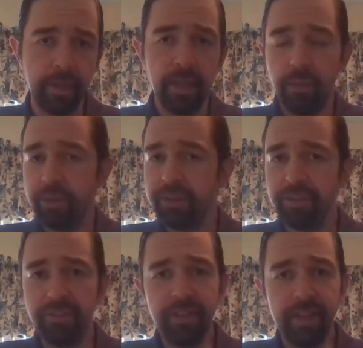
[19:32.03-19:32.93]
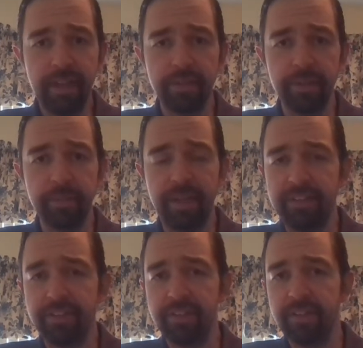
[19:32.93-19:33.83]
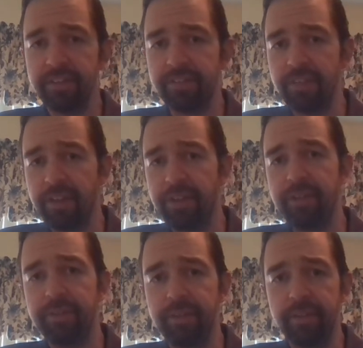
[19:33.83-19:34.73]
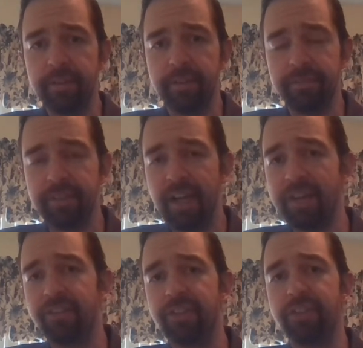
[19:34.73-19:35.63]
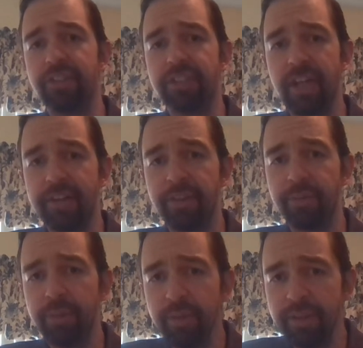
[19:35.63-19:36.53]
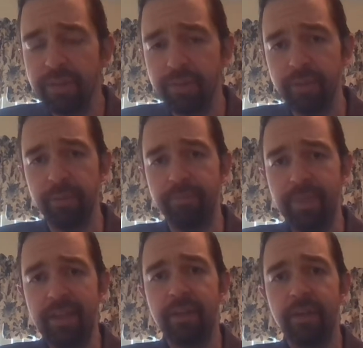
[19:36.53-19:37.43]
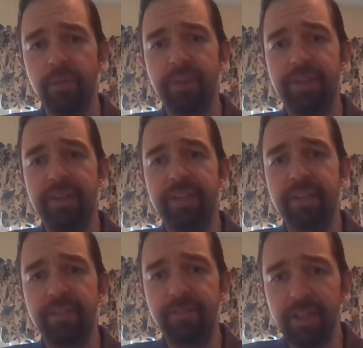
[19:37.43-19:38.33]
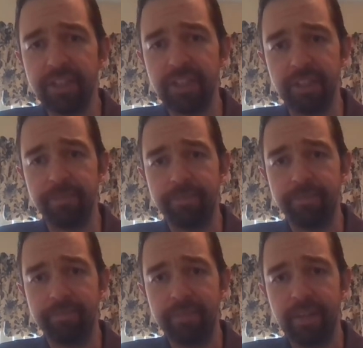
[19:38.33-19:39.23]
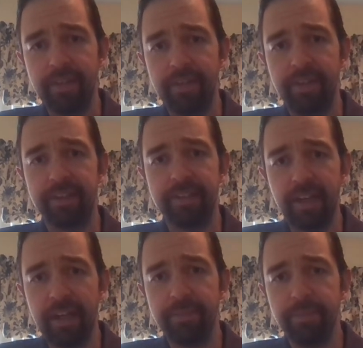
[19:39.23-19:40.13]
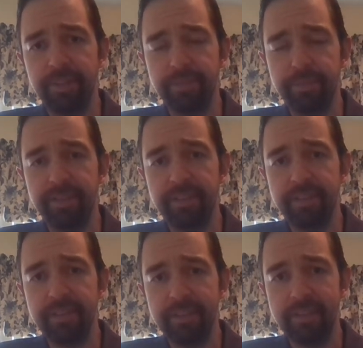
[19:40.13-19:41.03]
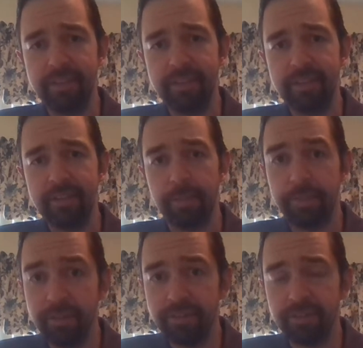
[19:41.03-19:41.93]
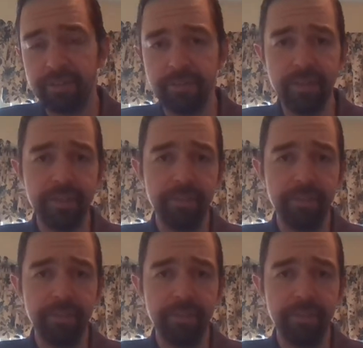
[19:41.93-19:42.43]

Well, you can see how Plantinga's theory of God is just shot through and through with the conviction that God must be a person, right?